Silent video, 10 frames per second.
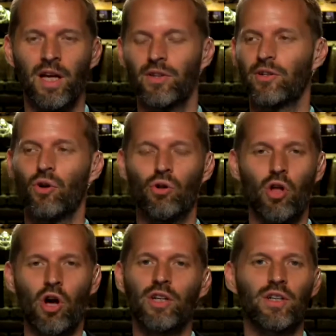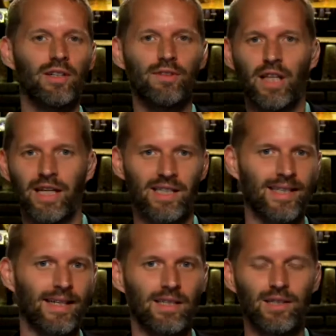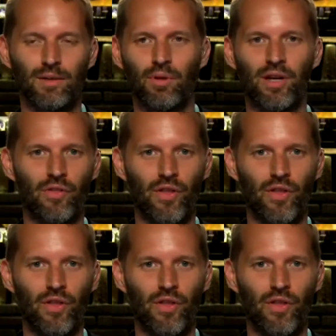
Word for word: They're no longer even like a second tier player.